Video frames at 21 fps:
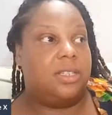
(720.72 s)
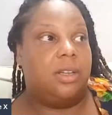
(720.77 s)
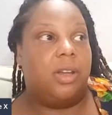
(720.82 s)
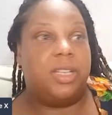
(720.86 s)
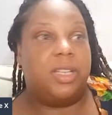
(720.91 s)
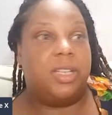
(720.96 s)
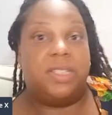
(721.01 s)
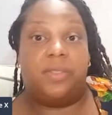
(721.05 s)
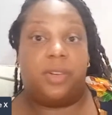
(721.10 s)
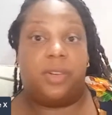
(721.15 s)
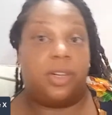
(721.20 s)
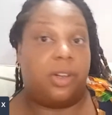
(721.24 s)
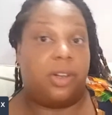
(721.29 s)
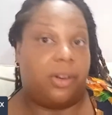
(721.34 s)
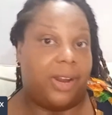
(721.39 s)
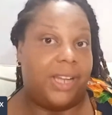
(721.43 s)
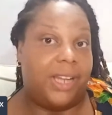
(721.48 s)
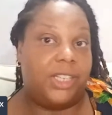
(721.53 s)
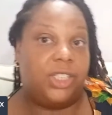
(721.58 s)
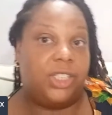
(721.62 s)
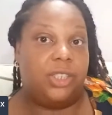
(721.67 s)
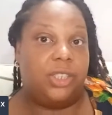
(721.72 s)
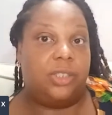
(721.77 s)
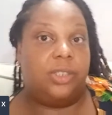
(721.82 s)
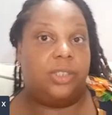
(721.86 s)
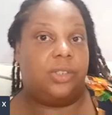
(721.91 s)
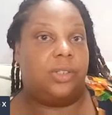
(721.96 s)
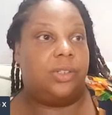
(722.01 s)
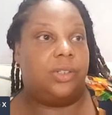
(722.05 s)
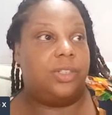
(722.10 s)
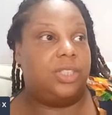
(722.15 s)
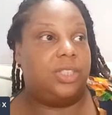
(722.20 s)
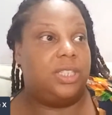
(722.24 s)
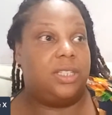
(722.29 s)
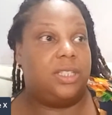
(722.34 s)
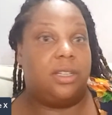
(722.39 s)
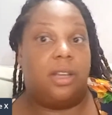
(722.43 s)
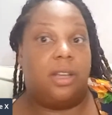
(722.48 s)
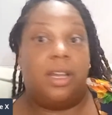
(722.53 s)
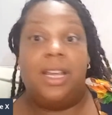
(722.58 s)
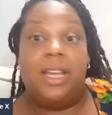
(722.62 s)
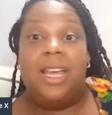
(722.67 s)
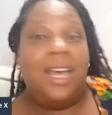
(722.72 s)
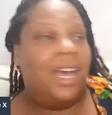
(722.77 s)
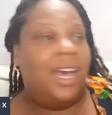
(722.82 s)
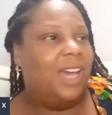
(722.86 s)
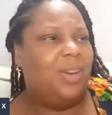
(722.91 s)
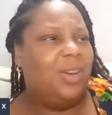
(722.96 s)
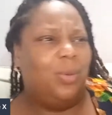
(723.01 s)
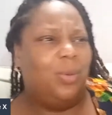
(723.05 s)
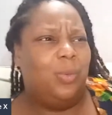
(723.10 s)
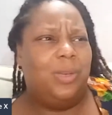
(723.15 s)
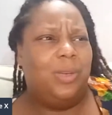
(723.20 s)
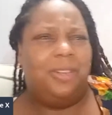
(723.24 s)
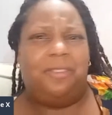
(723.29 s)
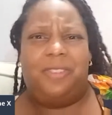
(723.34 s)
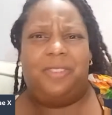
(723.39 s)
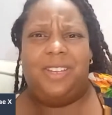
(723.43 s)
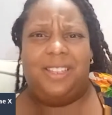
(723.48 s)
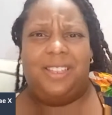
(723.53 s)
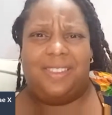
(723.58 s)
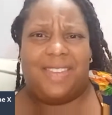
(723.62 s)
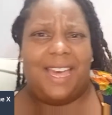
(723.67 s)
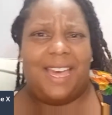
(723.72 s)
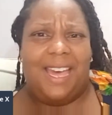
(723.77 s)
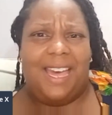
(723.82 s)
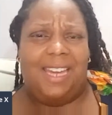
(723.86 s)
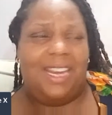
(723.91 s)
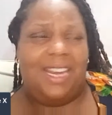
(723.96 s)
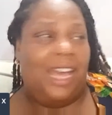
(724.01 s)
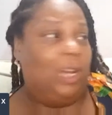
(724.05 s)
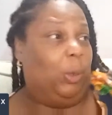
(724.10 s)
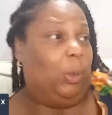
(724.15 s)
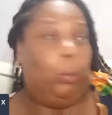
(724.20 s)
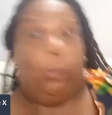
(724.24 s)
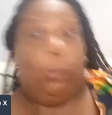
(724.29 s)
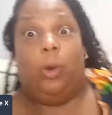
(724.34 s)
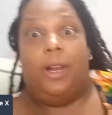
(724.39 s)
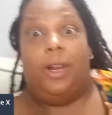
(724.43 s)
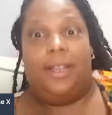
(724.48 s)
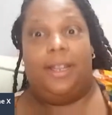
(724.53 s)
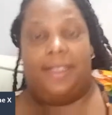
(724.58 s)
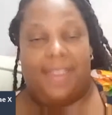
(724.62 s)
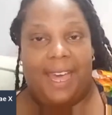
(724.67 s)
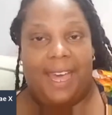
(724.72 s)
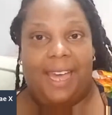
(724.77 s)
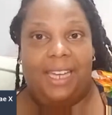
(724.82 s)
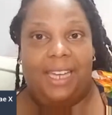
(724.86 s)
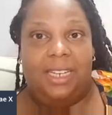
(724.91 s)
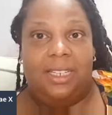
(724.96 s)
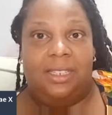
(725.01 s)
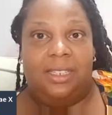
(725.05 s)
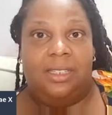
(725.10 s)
lost for her grandchildren, or she's lost. I don't want to feel that. I don't want that.